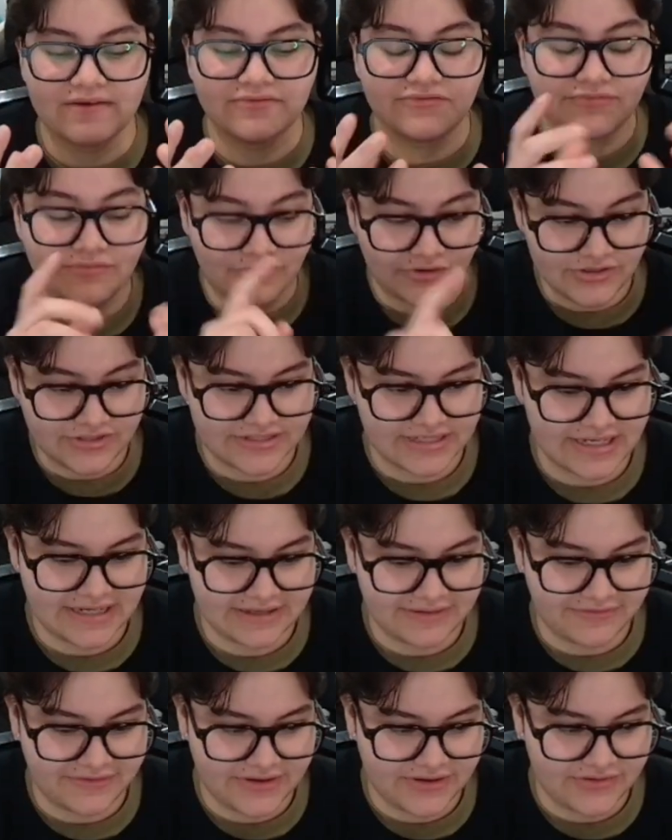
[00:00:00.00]
First
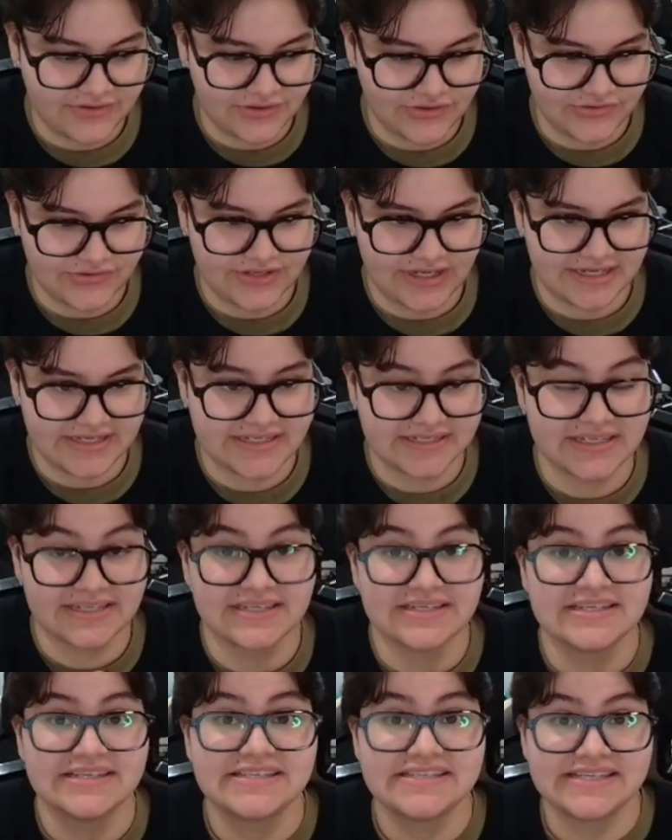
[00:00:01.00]
identify your use case.
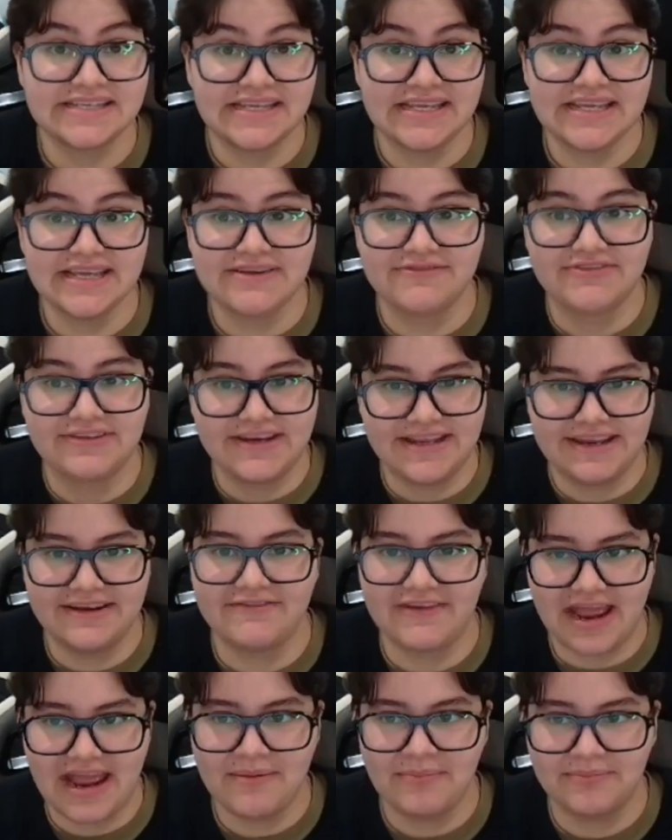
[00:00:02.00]
See if the native
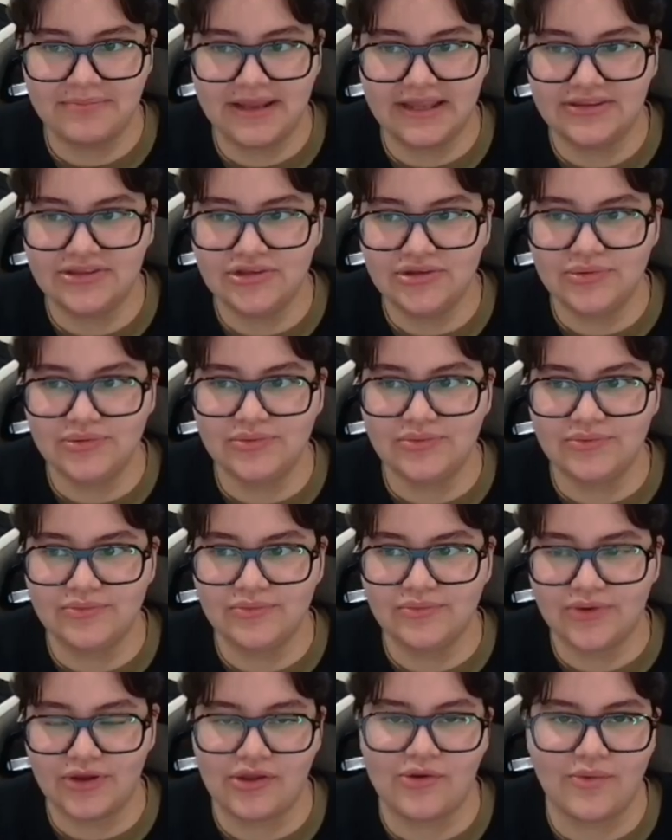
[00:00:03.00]
app can do
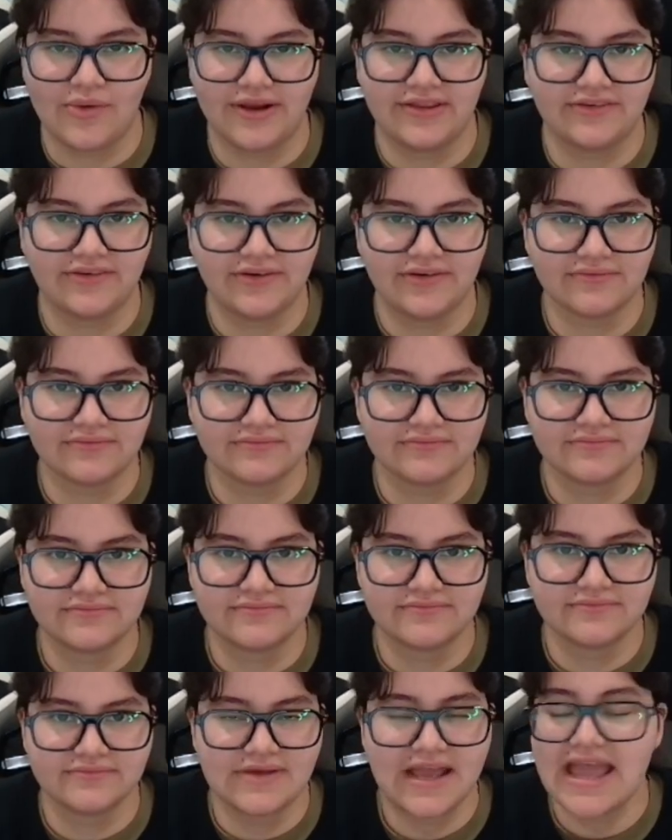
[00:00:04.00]
what you want it to do.
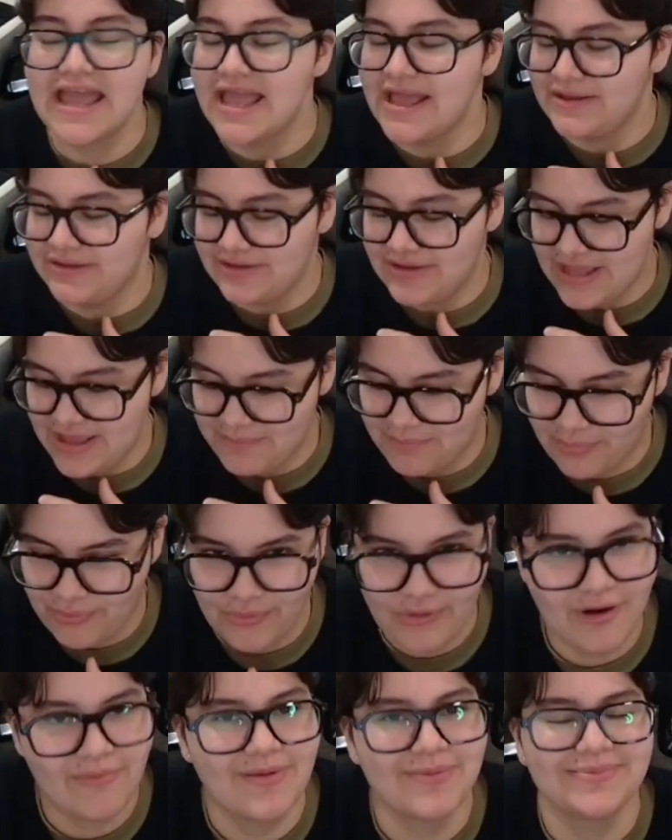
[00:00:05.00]
It
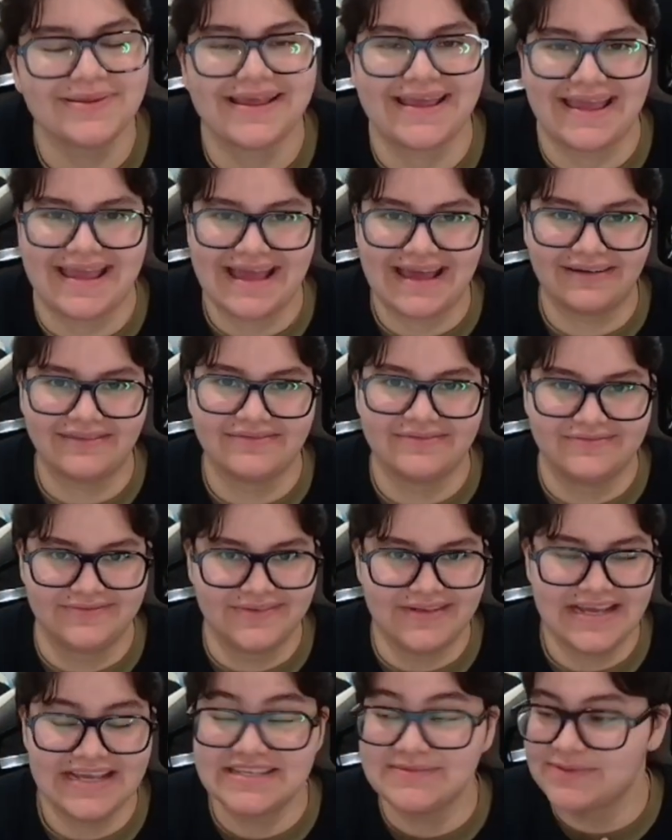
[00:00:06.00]
probably can,
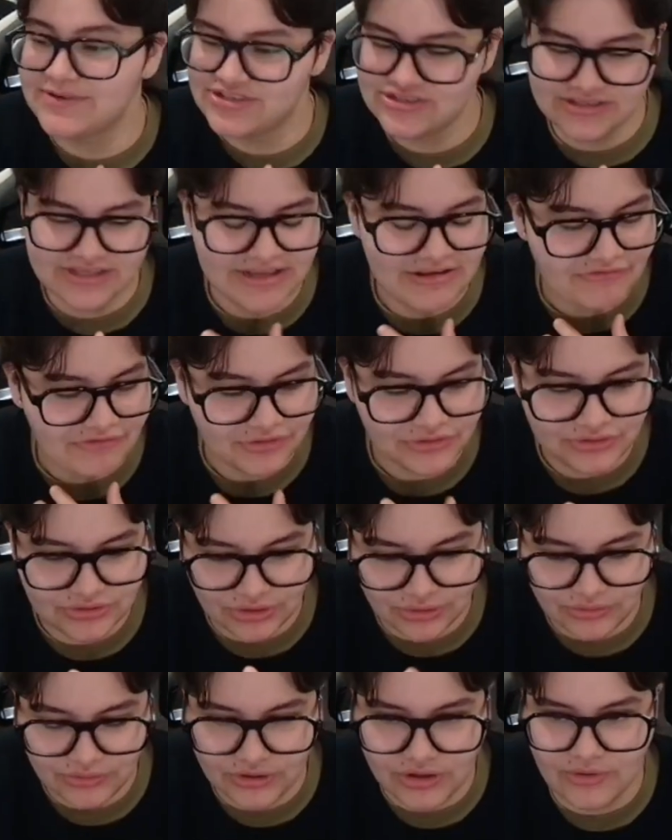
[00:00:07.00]
especially if you
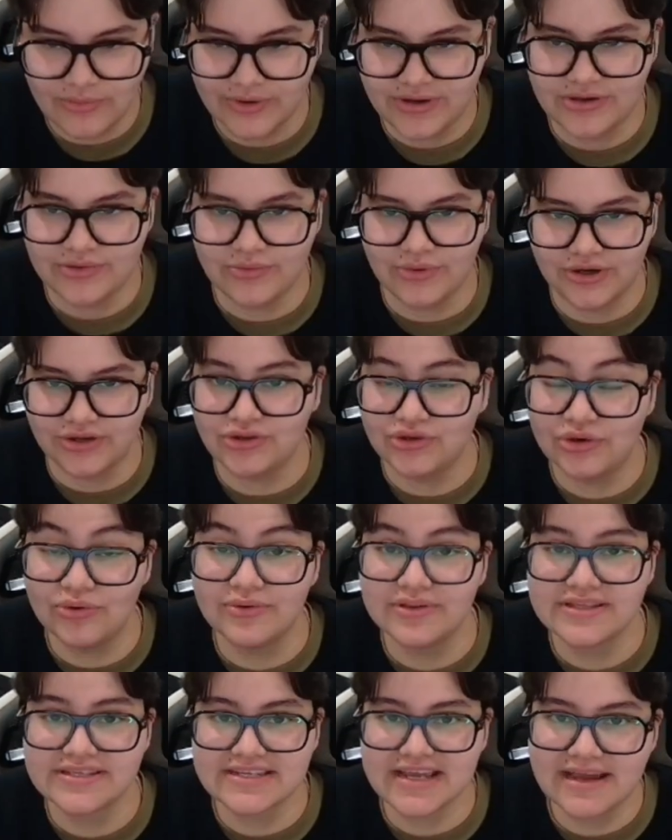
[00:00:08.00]
don't know what you want to do
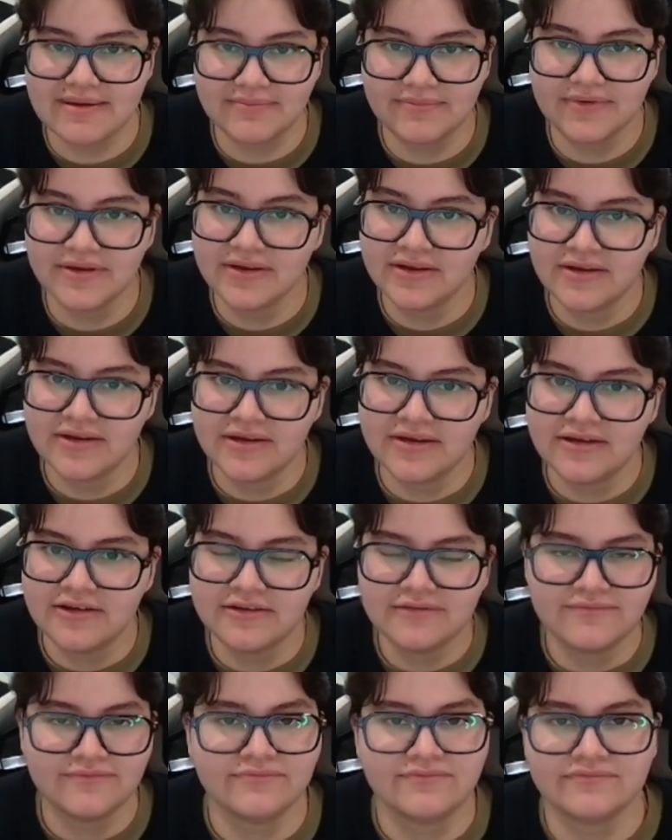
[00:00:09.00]
with this app.
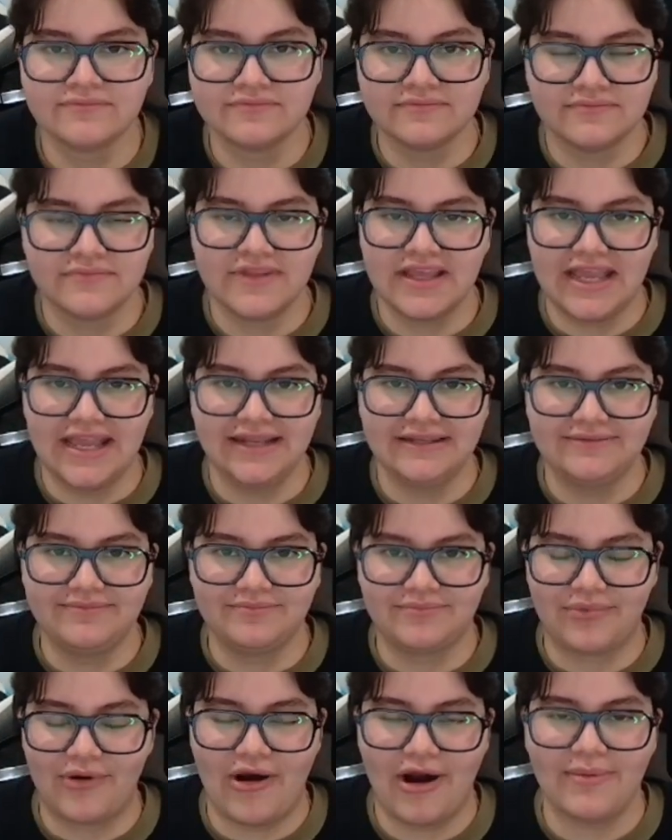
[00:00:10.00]
It
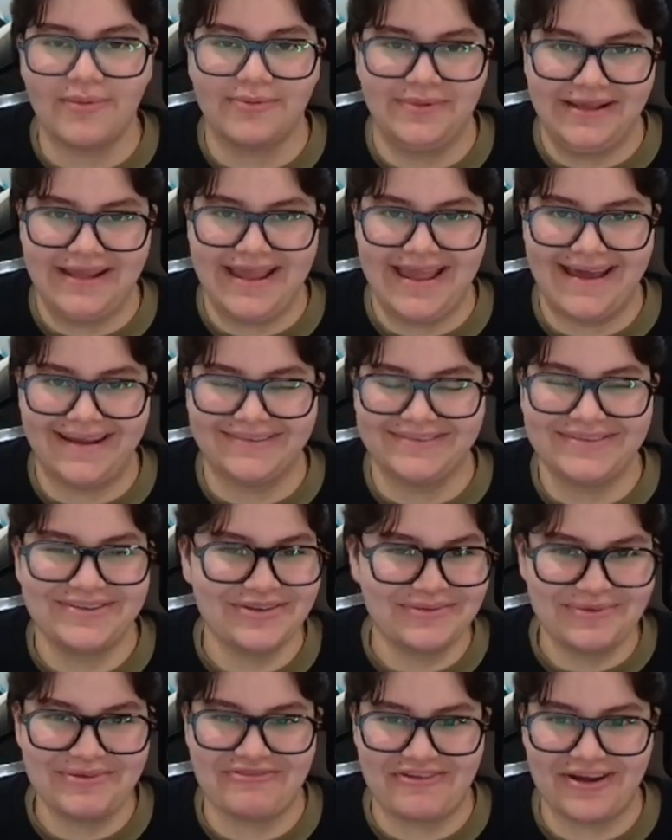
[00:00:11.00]
probably can. You'll
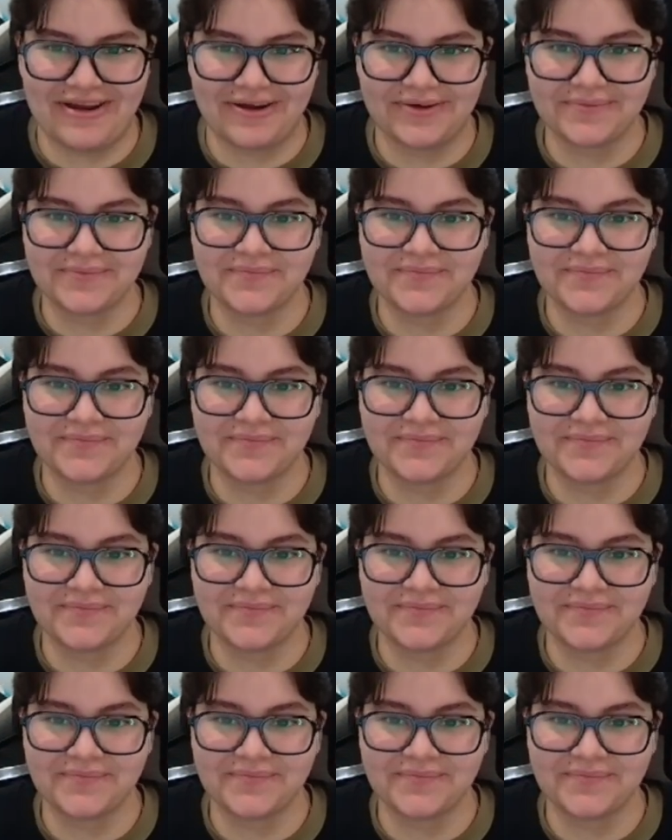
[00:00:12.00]
be fine.